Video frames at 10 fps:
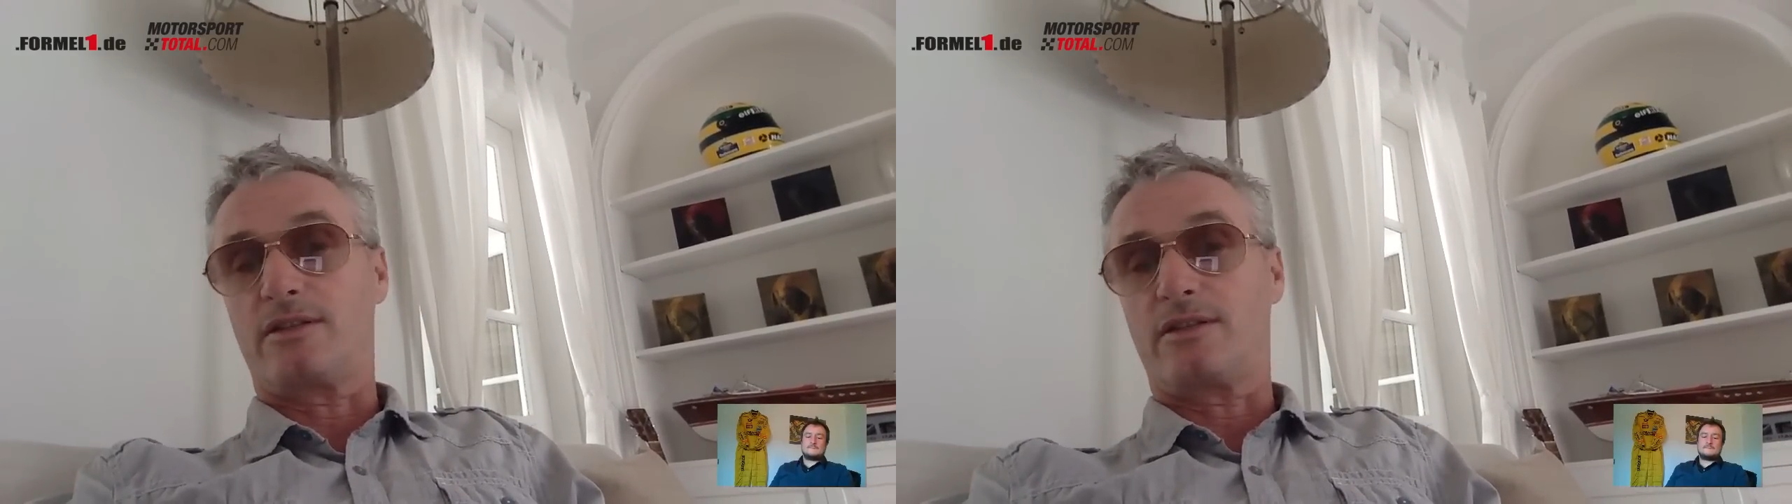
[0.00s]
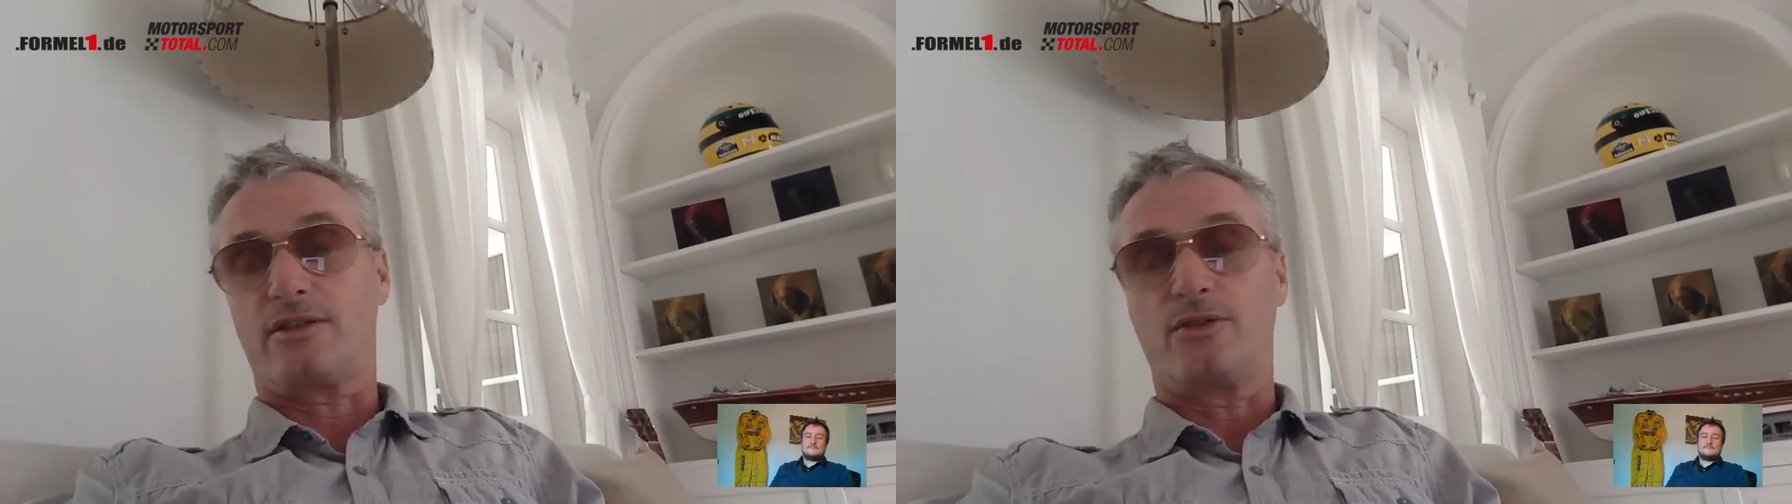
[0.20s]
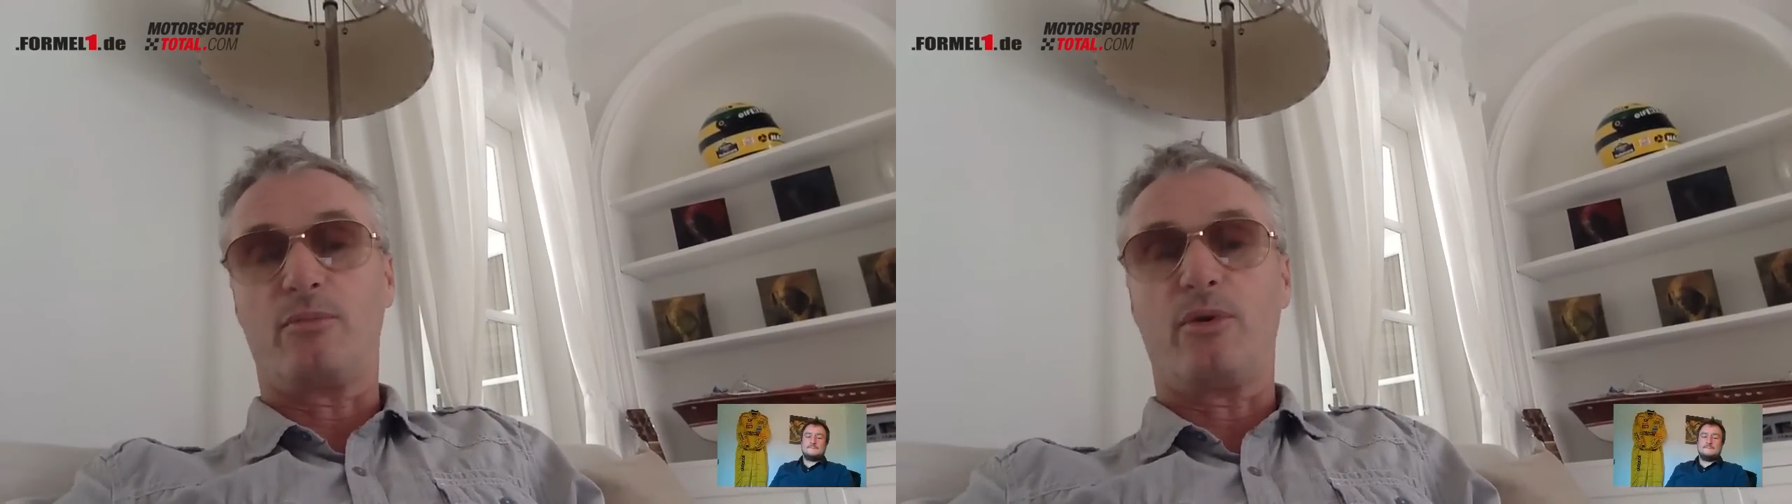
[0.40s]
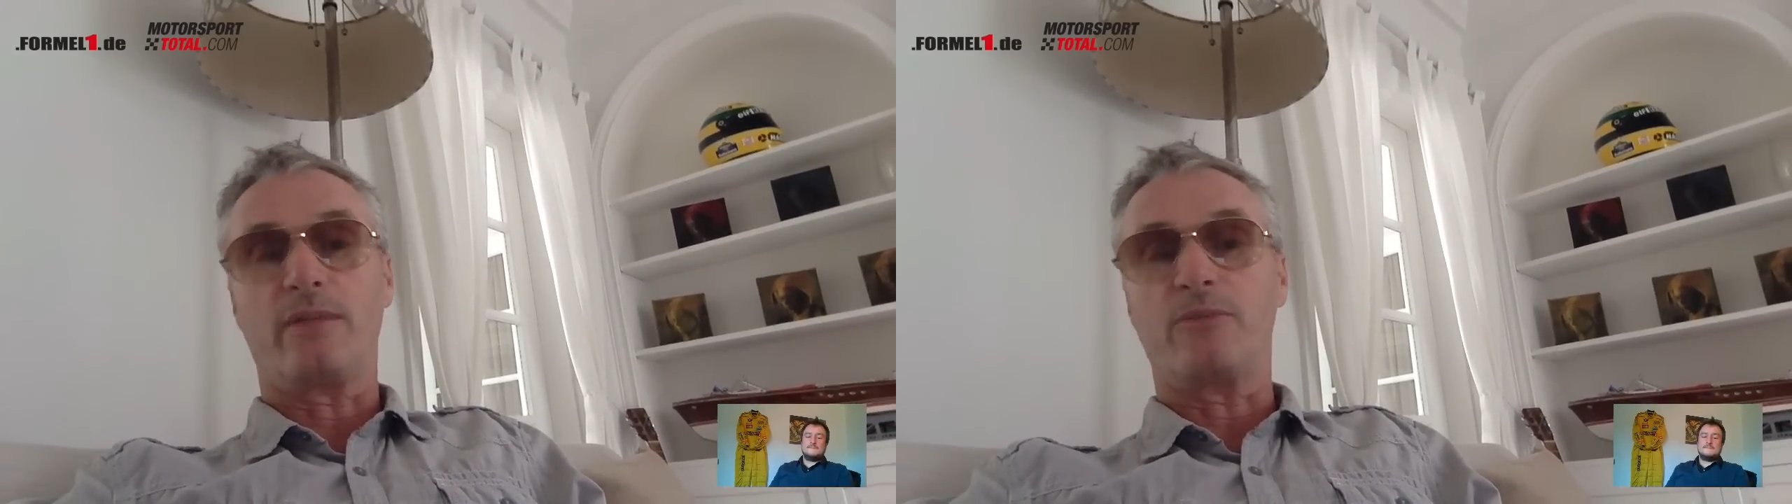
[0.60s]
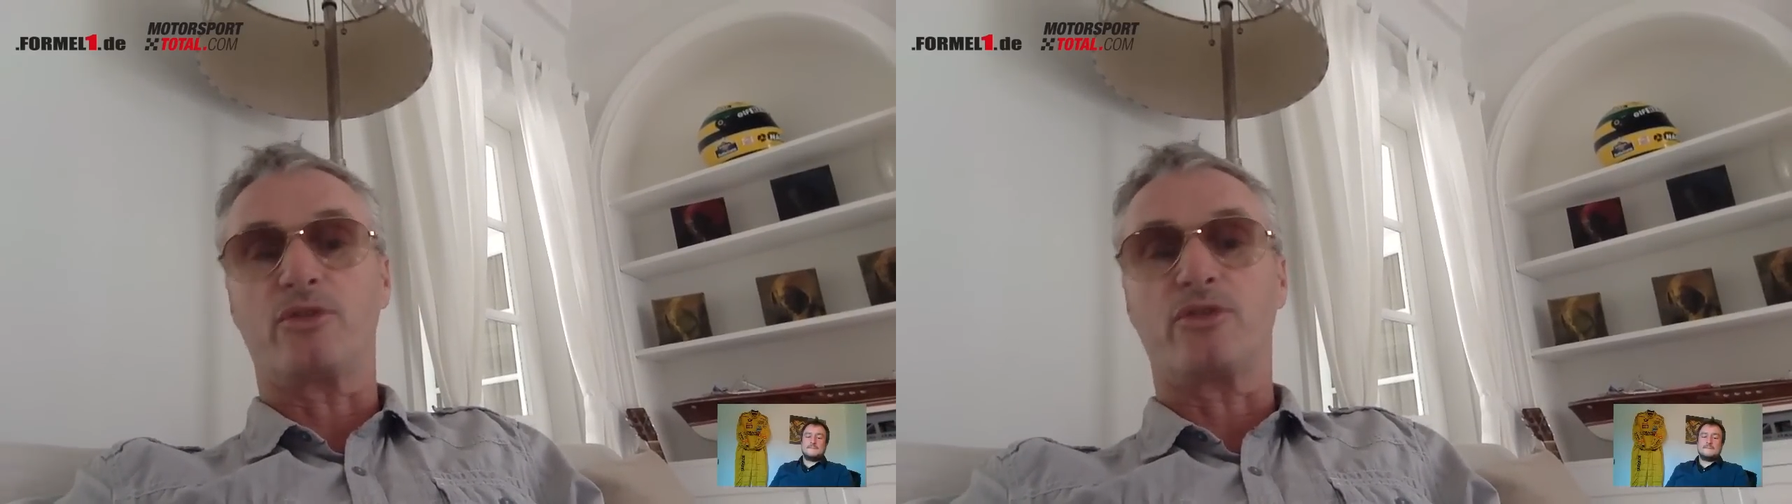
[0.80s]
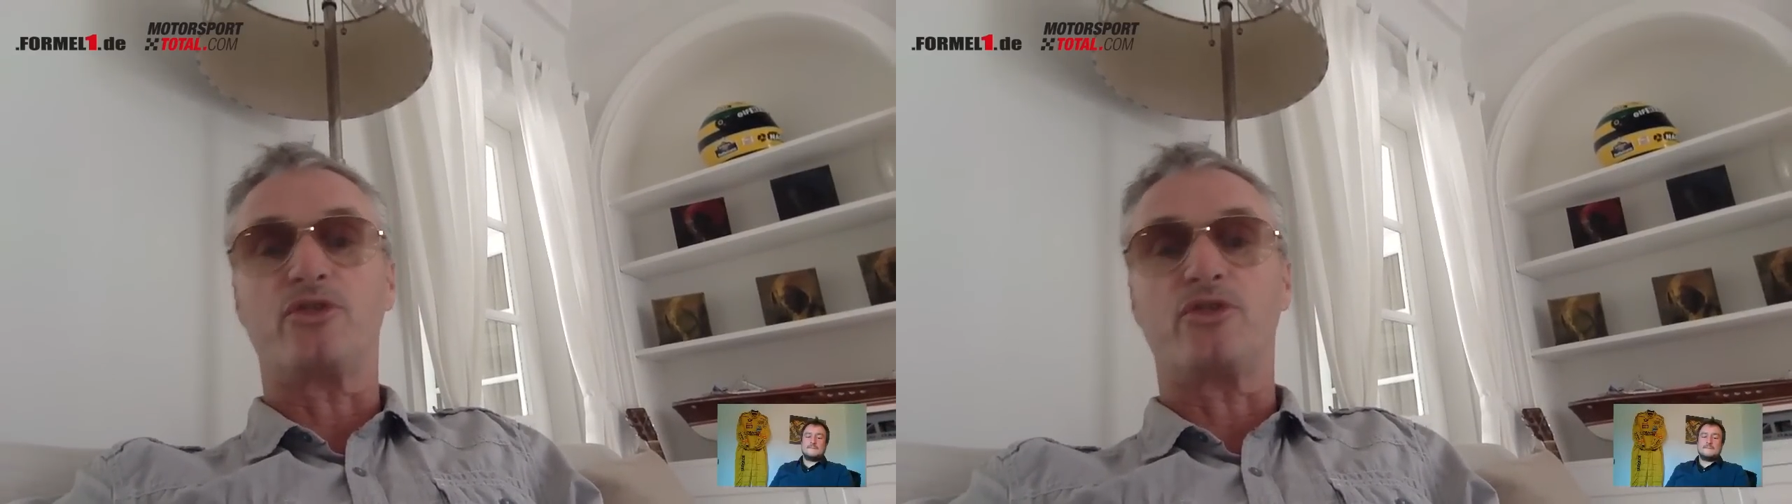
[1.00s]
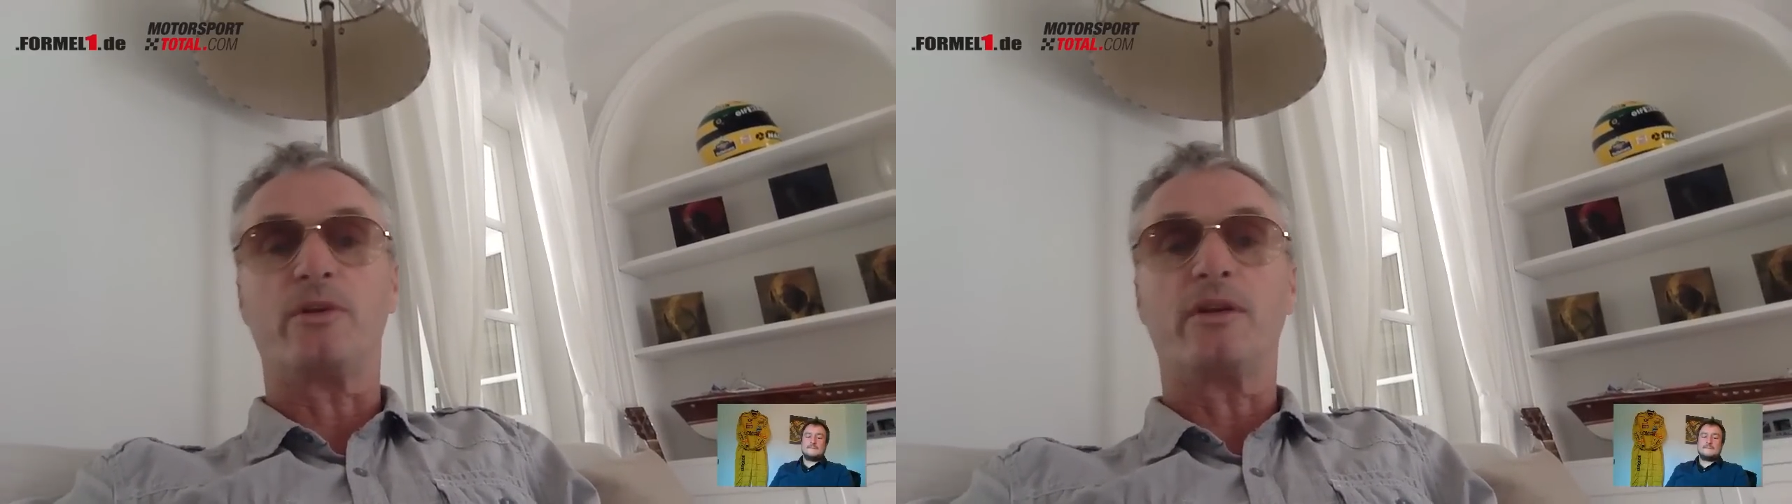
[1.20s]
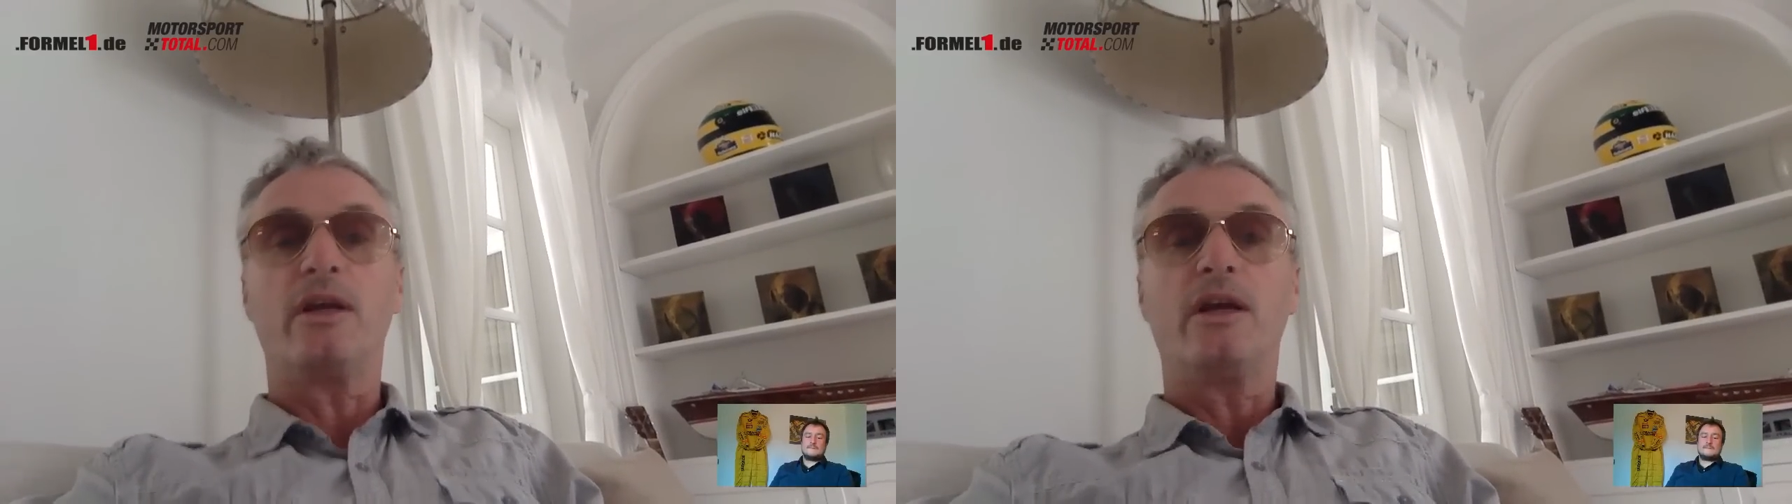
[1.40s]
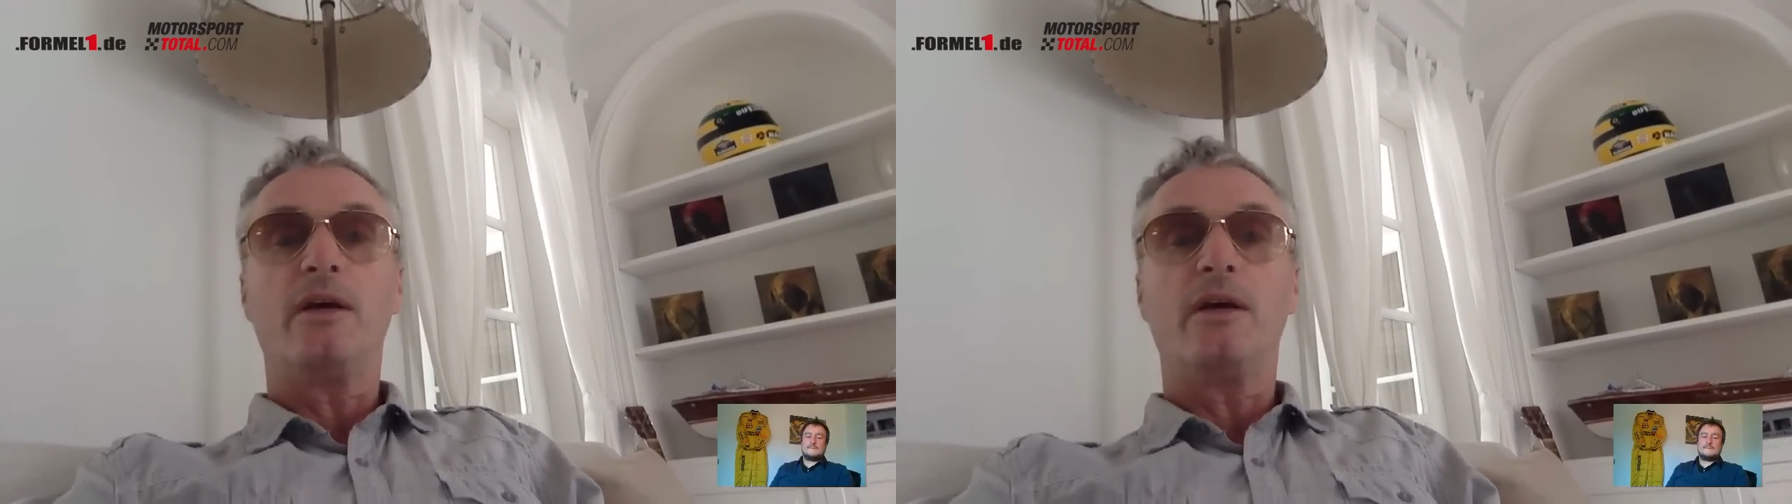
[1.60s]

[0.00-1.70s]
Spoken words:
it's just no point. I'm sure it's stupid.